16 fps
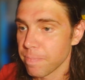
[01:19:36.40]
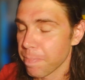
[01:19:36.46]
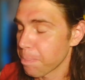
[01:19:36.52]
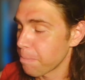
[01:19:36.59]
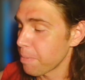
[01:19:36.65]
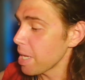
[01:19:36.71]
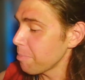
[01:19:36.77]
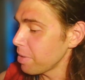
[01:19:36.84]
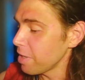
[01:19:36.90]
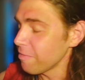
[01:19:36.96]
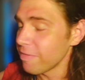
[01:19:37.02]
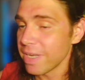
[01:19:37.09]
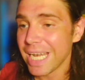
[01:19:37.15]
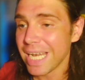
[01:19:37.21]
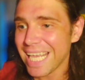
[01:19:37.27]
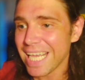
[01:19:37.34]
Be a bit of
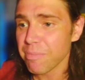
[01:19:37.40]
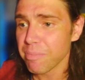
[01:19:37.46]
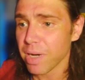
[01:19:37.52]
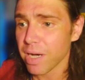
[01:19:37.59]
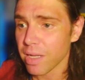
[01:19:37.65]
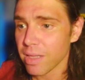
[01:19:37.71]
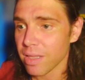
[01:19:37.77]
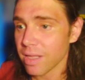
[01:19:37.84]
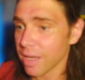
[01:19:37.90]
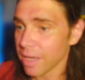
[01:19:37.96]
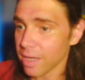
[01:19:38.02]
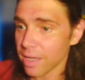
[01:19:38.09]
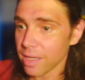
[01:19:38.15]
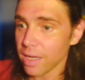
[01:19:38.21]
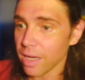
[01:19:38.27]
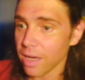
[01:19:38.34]
an enigma.
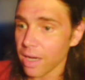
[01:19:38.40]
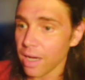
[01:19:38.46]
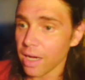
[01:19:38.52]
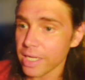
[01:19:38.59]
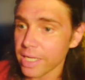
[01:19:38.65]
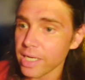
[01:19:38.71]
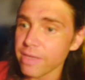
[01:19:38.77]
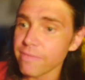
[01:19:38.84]
I can